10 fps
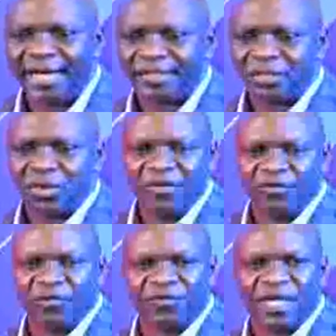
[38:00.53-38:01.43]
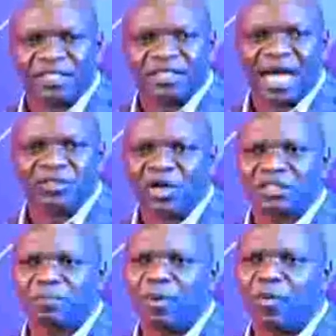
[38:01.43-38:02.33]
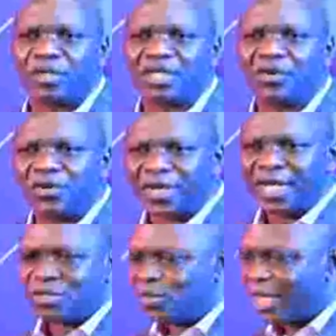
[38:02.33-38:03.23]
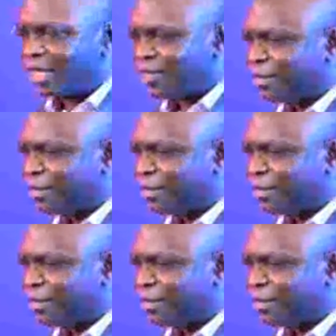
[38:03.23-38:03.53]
So if you faint, I just pour water on your head, you will get up.